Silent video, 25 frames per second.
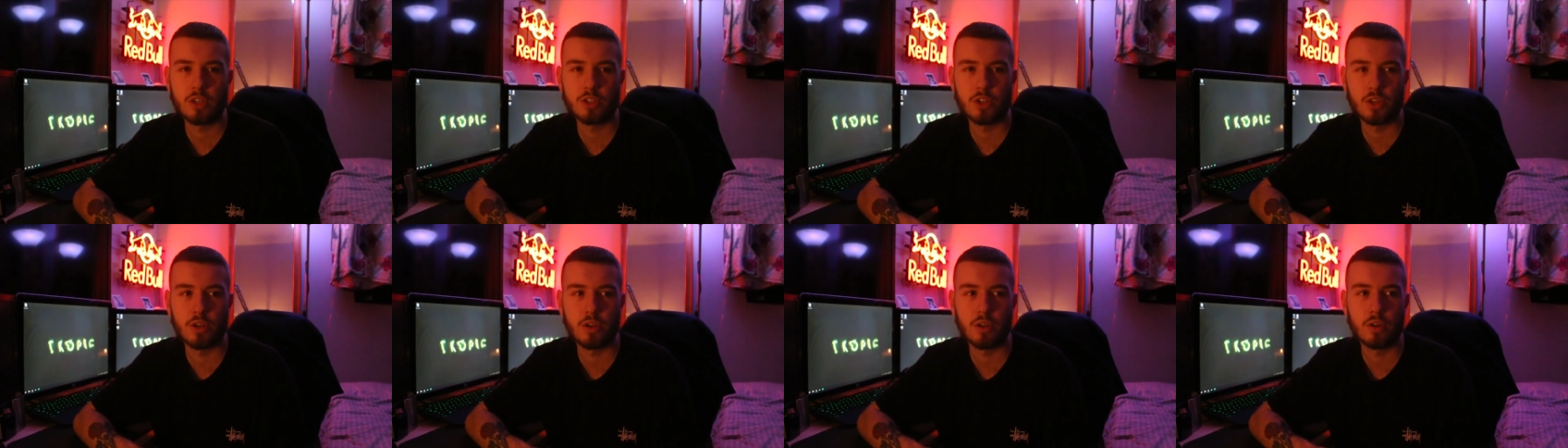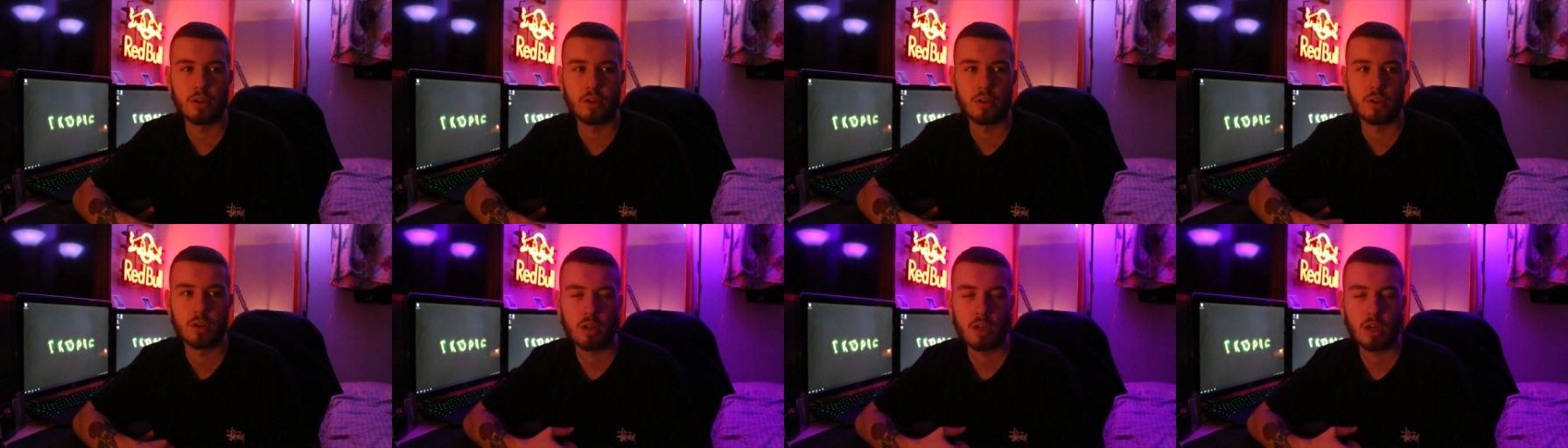
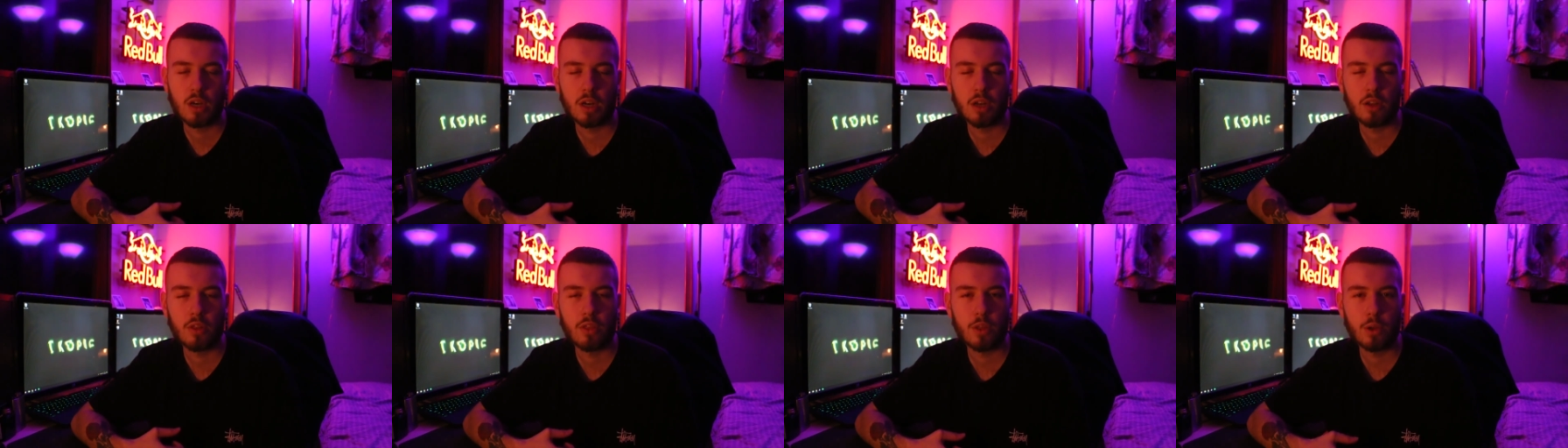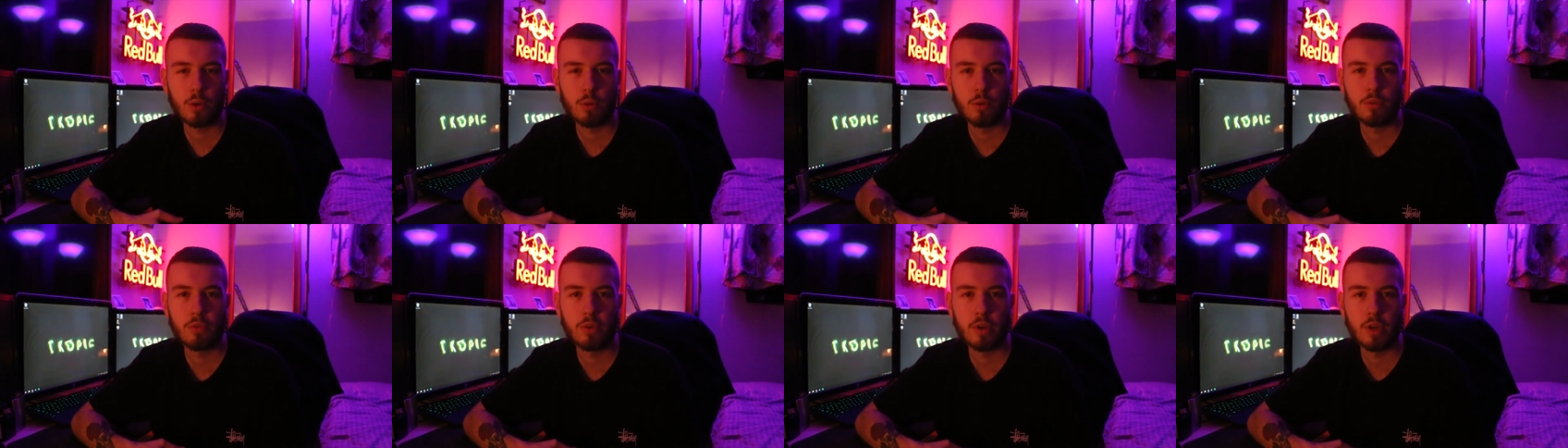joke kind of
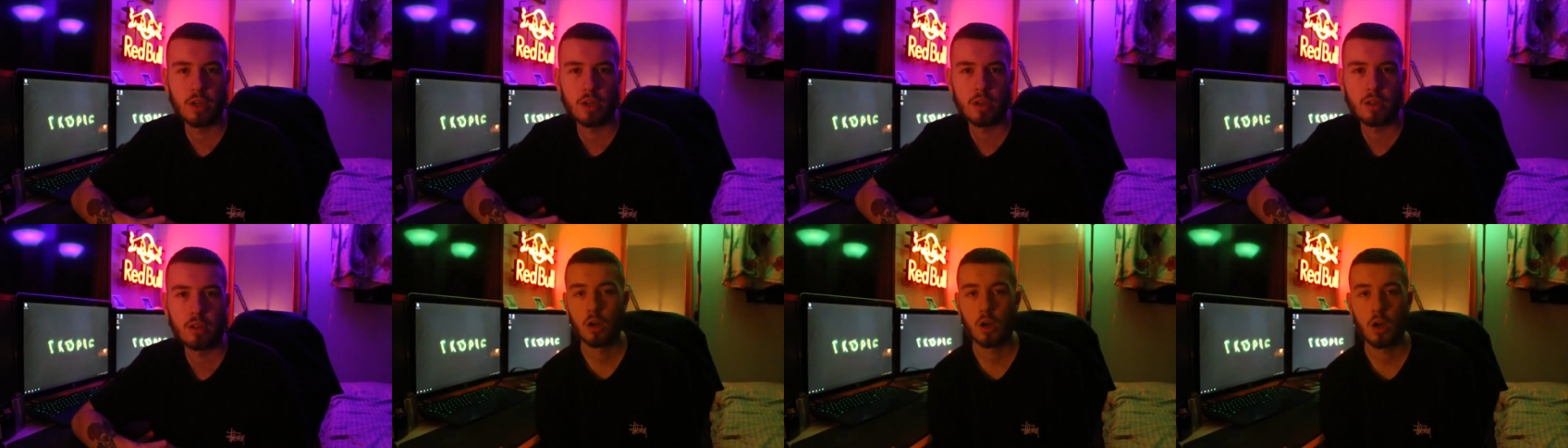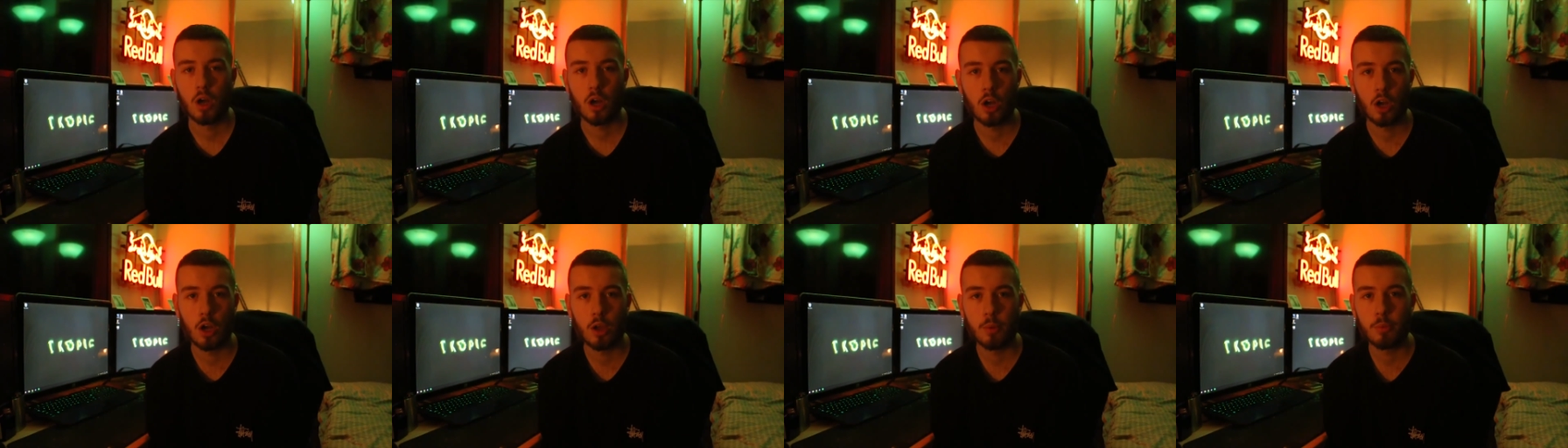thing with her.
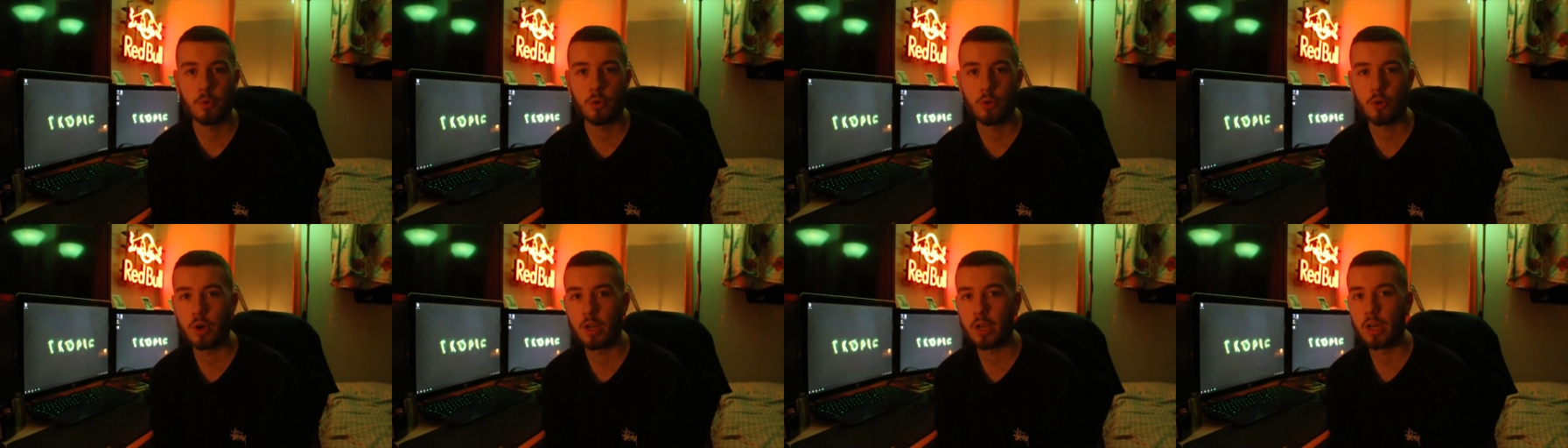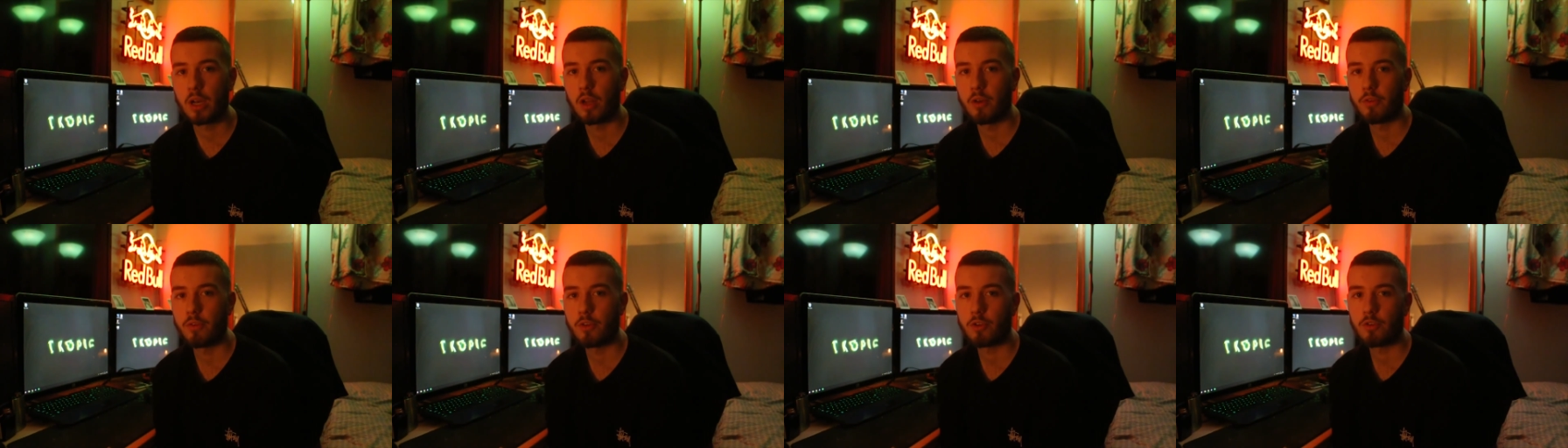I hope you all had a
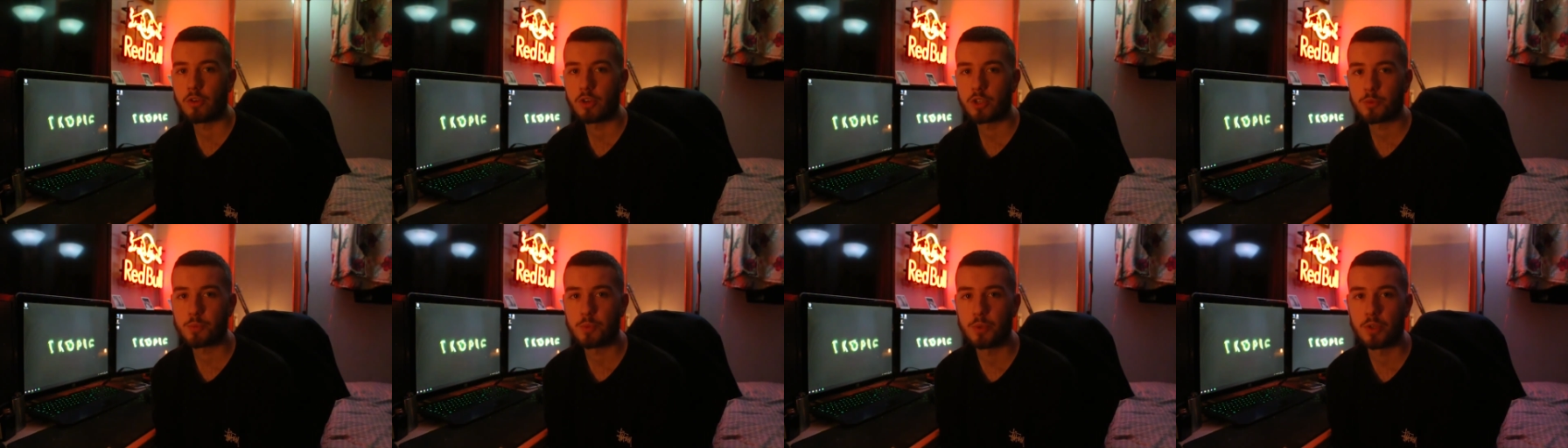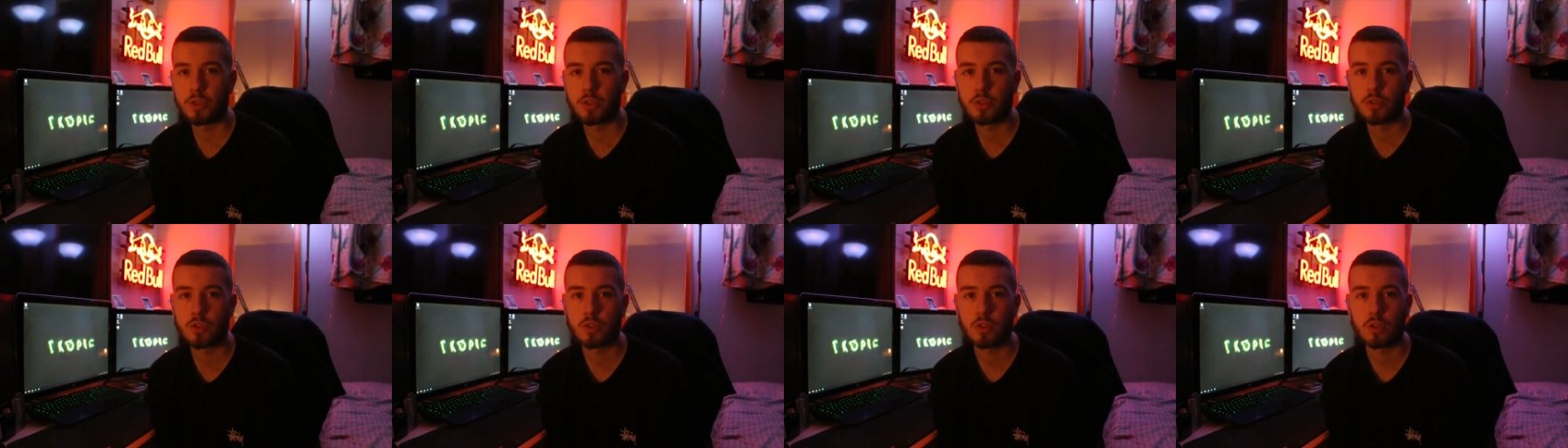lovely
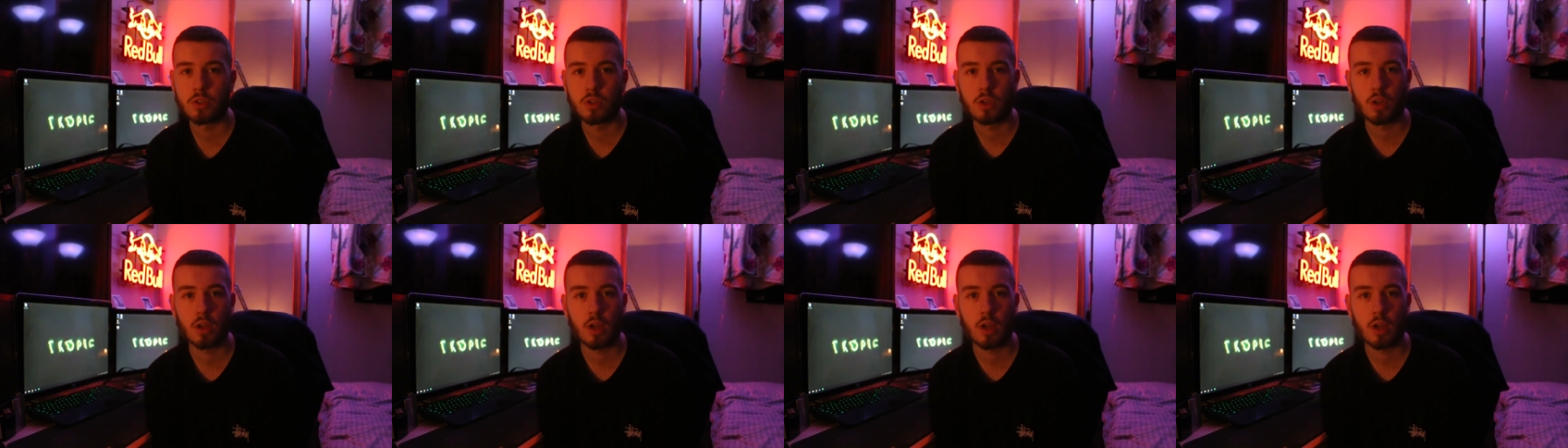Christmas,